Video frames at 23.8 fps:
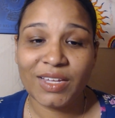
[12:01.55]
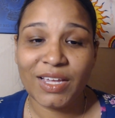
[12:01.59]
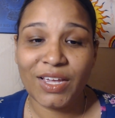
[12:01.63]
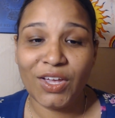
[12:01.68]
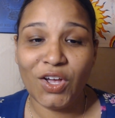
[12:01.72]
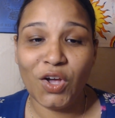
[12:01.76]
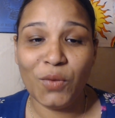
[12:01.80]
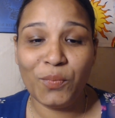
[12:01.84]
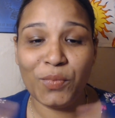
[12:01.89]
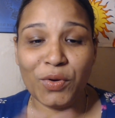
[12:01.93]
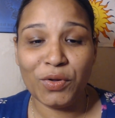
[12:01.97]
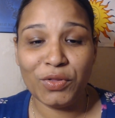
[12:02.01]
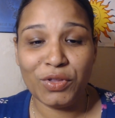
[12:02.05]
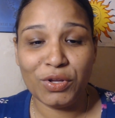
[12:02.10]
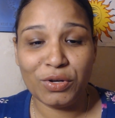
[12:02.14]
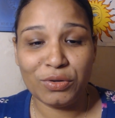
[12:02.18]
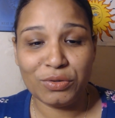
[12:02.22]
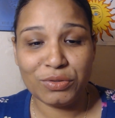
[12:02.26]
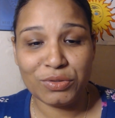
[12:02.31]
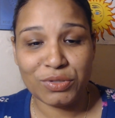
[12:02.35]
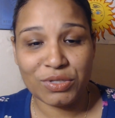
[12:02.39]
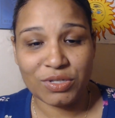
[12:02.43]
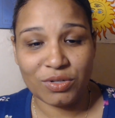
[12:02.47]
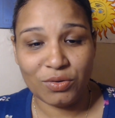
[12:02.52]
help all
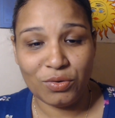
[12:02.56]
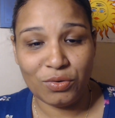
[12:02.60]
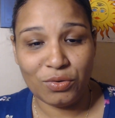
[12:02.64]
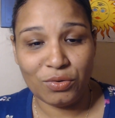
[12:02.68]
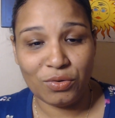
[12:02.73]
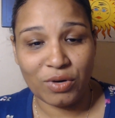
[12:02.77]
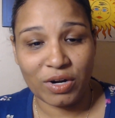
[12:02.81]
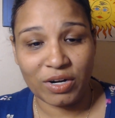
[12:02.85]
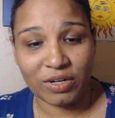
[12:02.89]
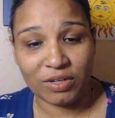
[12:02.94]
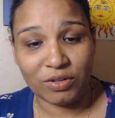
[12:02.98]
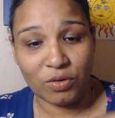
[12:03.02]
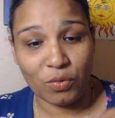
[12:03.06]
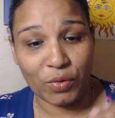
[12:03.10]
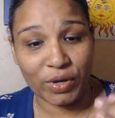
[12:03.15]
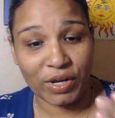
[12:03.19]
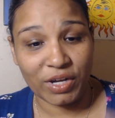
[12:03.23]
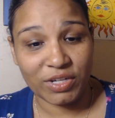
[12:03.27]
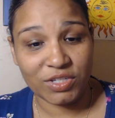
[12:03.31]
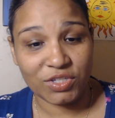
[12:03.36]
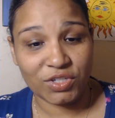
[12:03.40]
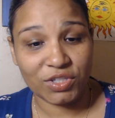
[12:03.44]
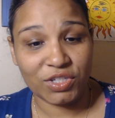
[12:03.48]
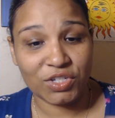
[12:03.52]
those who are going
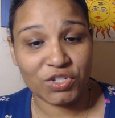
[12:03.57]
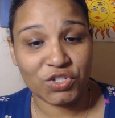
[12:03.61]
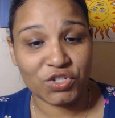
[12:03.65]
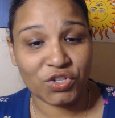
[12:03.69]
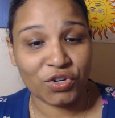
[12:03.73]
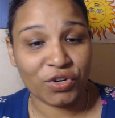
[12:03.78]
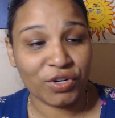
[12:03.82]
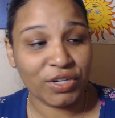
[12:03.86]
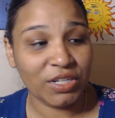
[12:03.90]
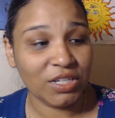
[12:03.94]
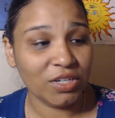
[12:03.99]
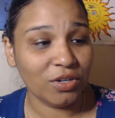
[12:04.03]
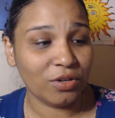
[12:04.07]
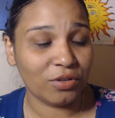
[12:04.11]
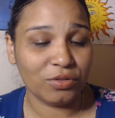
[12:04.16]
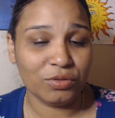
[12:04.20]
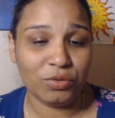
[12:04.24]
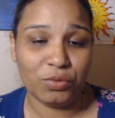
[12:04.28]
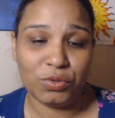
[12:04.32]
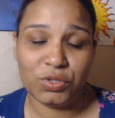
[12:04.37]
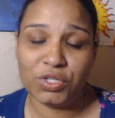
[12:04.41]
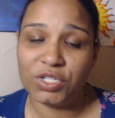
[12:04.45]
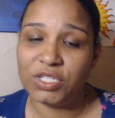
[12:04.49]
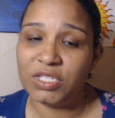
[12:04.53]
into this journey or
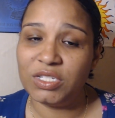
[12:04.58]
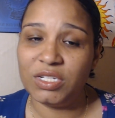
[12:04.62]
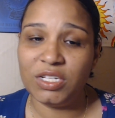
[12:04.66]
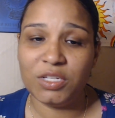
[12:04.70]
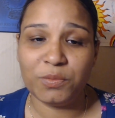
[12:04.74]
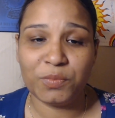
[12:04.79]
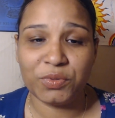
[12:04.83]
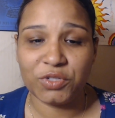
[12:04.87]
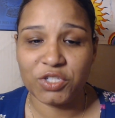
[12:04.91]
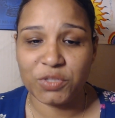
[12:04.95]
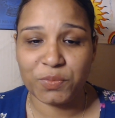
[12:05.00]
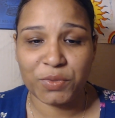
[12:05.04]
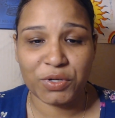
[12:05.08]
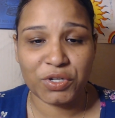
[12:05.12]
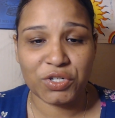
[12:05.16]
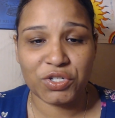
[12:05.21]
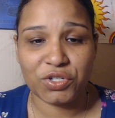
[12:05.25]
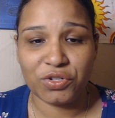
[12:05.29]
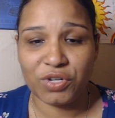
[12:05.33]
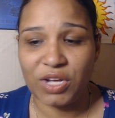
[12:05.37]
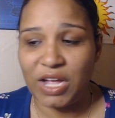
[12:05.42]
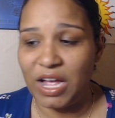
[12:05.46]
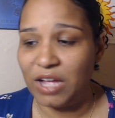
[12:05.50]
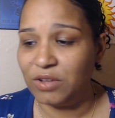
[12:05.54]
who just need
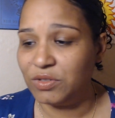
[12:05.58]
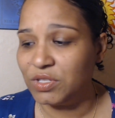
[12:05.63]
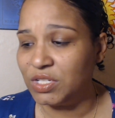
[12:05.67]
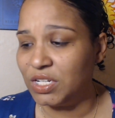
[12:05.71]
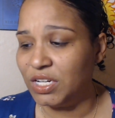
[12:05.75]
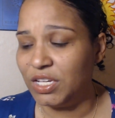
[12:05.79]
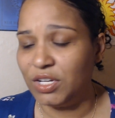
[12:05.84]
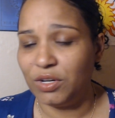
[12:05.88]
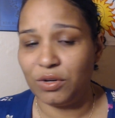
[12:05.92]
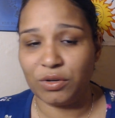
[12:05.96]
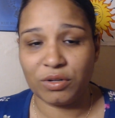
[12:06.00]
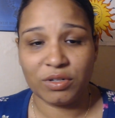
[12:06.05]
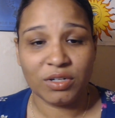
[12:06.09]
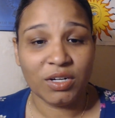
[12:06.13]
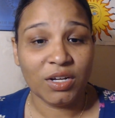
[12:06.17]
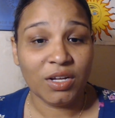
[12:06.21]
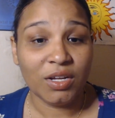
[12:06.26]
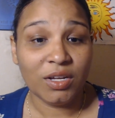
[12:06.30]
spiritual counseling or